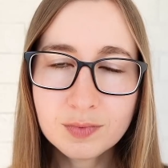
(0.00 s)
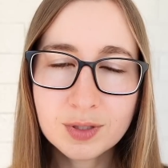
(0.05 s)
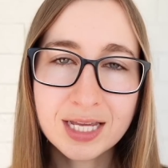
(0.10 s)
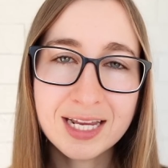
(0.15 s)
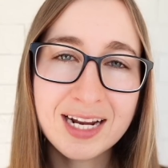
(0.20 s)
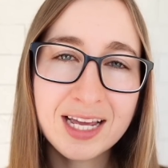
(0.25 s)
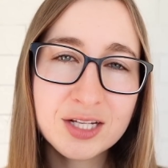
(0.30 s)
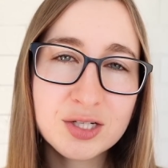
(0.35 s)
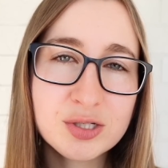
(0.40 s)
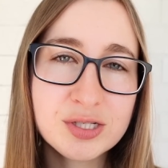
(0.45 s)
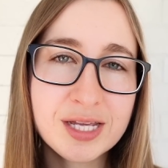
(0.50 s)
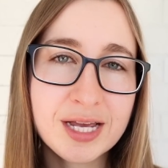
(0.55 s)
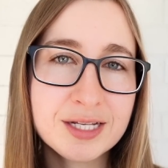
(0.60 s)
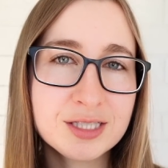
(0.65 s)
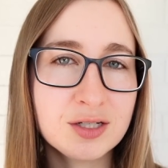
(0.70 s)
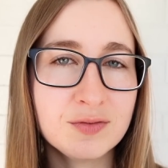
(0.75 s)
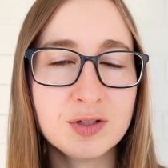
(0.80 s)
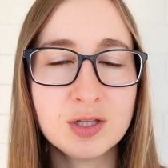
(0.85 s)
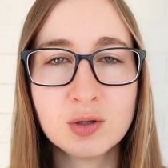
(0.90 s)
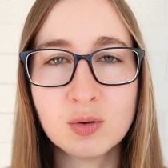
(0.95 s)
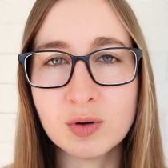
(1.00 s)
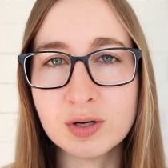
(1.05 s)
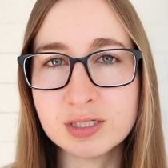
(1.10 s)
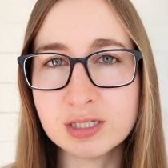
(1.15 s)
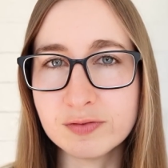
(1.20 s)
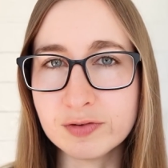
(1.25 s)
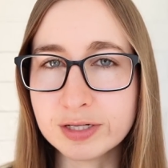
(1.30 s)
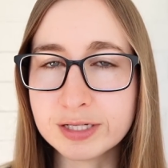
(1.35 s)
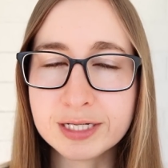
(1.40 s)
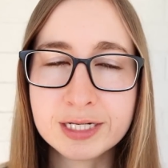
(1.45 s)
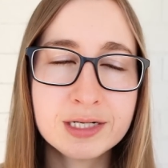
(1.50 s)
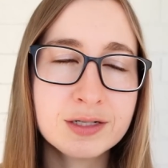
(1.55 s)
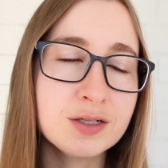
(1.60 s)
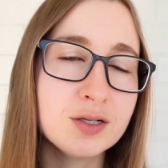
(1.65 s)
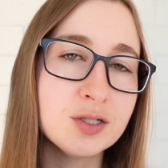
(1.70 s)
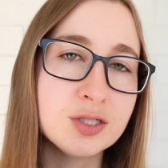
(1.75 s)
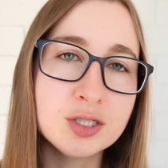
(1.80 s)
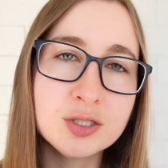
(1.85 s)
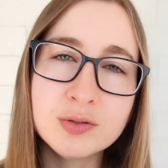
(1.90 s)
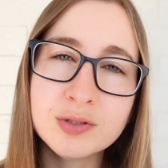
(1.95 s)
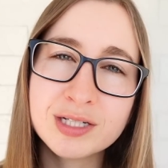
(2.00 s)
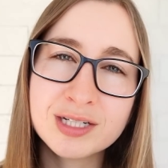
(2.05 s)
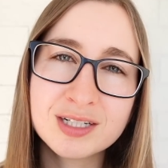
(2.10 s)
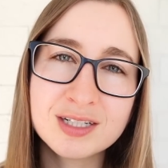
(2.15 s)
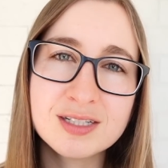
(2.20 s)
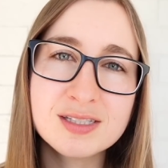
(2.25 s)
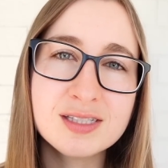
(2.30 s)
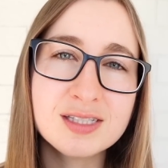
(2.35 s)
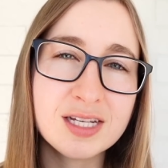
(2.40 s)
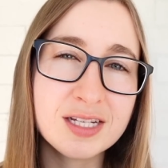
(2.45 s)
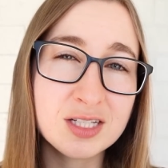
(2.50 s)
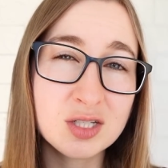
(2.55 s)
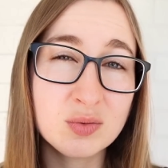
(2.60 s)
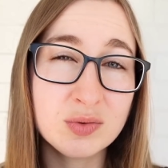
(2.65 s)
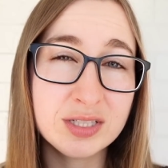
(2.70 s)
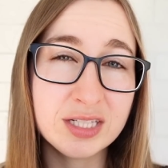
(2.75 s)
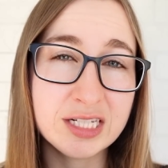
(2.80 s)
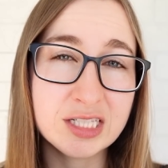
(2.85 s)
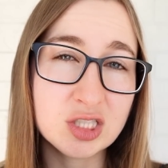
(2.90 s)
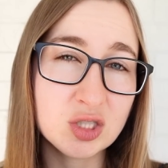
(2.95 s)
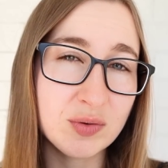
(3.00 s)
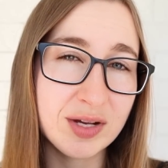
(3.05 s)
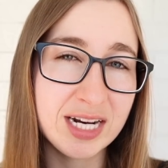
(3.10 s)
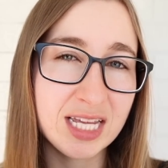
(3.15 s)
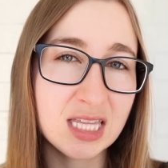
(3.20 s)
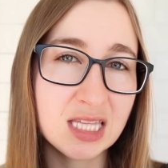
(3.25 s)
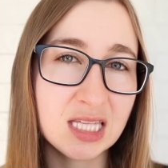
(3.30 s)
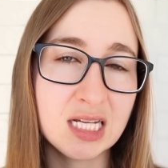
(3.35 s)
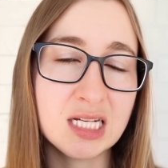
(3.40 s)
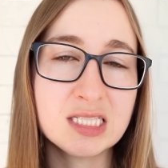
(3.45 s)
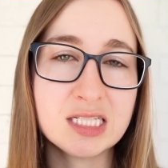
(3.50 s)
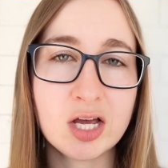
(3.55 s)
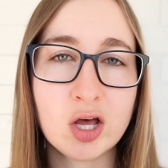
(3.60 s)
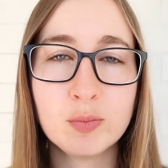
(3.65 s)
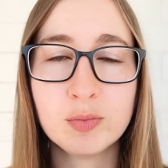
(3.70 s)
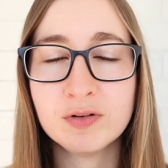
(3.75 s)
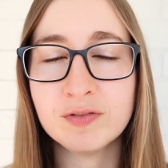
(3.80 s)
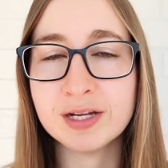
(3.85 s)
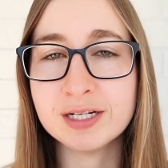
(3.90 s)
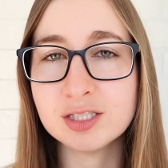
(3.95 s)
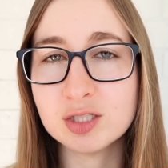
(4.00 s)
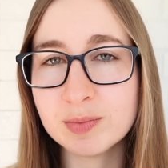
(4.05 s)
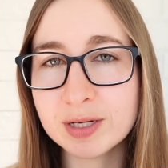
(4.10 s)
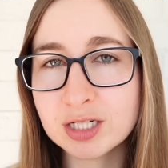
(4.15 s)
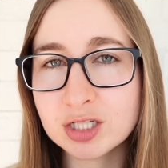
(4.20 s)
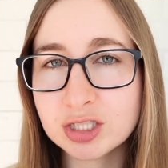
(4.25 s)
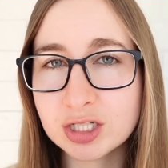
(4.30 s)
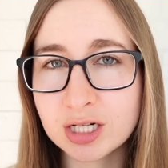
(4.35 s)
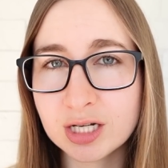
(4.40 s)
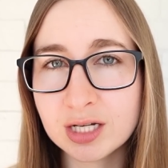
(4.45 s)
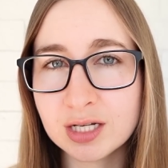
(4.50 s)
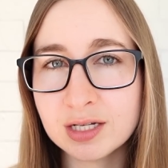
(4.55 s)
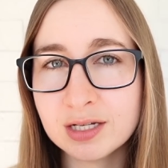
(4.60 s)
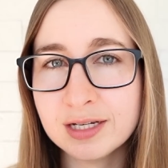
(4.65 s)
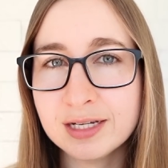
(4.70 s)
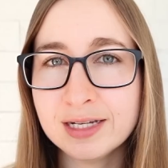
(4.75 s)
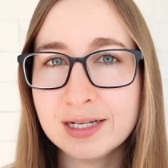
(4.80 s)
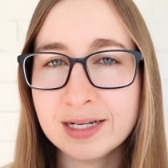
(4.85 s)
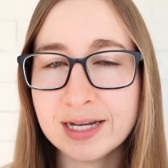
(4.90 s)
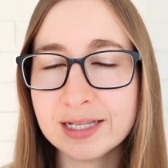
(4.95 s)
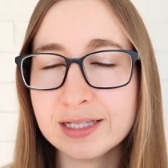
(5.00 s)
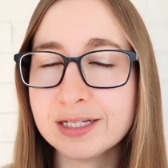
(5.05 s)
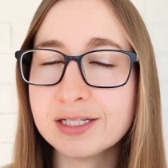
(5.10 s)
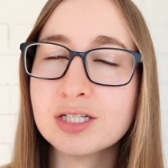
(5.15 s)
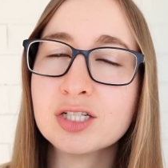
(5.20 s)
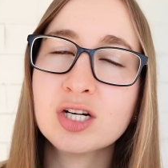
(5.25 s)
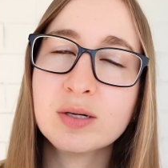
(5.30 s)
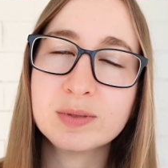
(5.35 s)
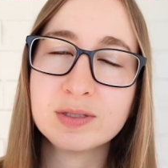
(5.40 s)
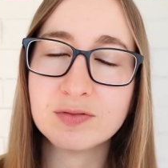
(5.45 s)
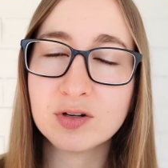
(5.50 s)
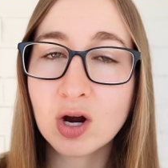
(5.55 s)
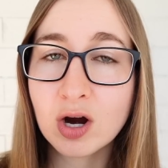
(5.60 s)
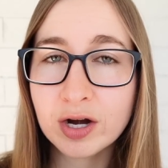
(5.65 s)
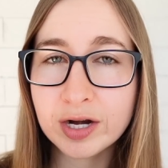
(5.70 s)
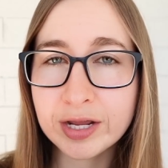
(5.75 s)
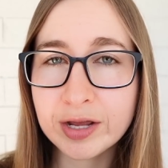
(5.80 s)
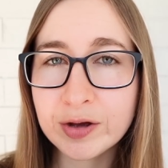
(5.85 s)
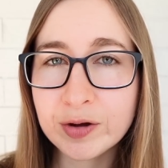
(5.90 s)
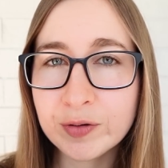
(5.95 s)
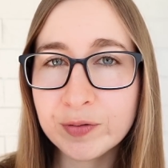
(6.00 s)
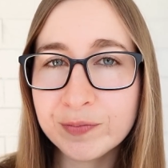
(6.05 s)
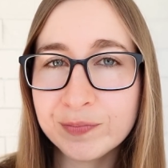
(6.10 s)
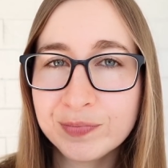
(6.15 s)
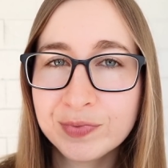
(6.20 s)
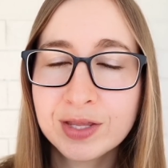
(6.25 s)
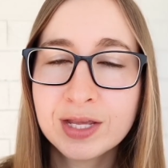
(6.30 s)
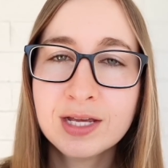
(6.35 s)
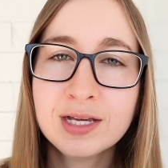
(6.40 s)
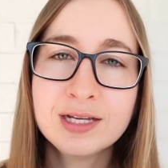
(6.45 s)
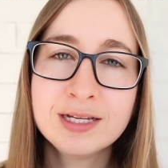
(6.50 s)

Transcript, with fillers: And exercise over the course of a year or 2 years doesn't really do anything to help prevent dementia, at least in terms of cardio.